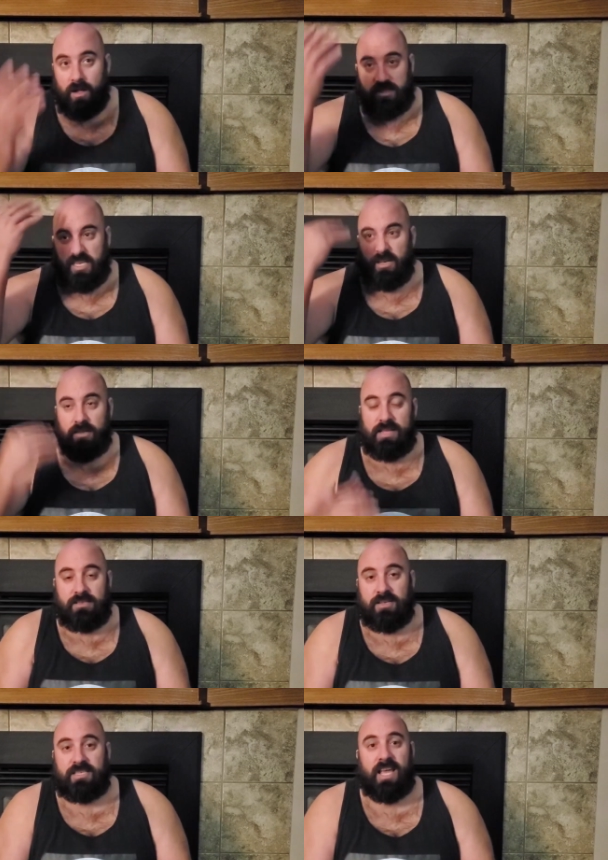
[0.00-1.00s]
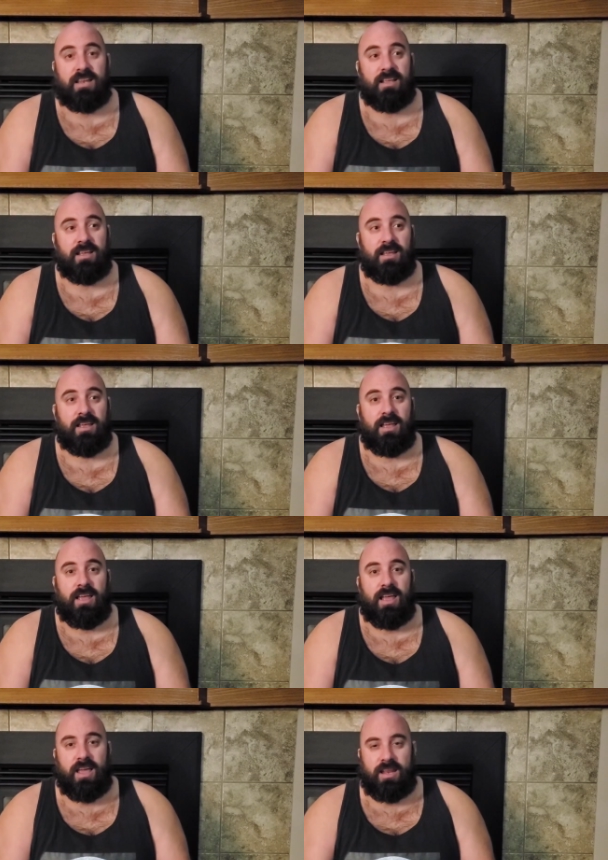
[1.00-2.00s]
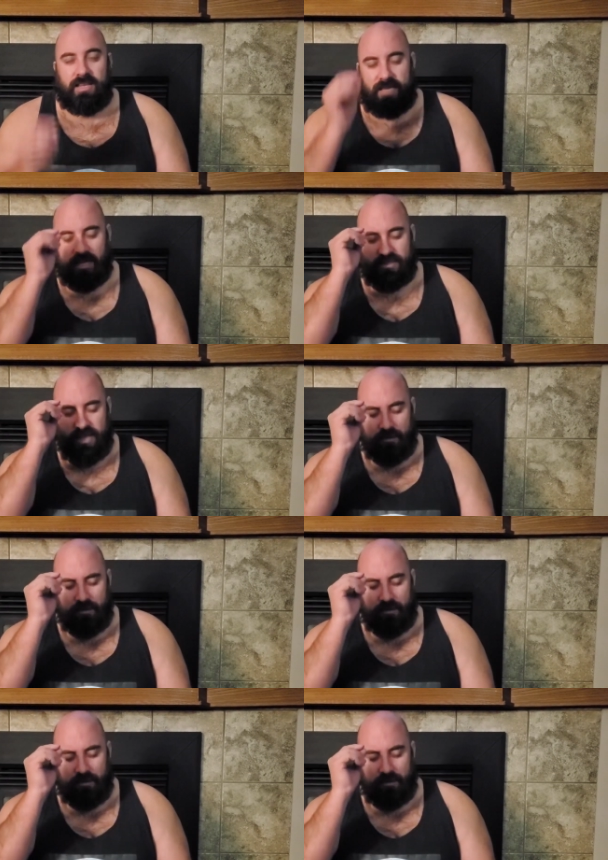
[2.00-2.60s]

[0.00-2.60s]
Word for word: A seagull lands on his head, and he takes